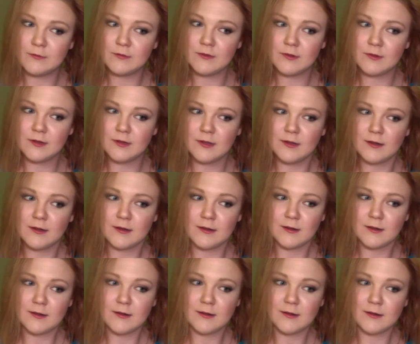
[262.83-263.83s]

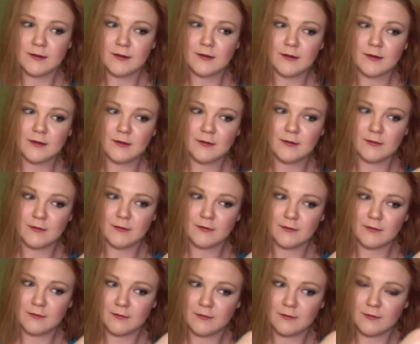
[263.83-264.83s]

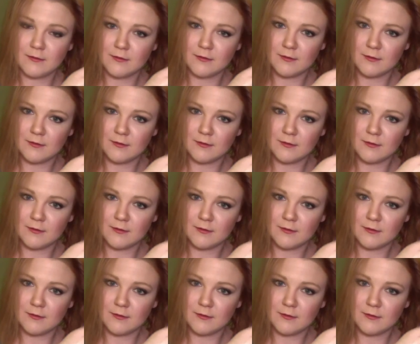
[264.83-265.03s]
(no one is talking)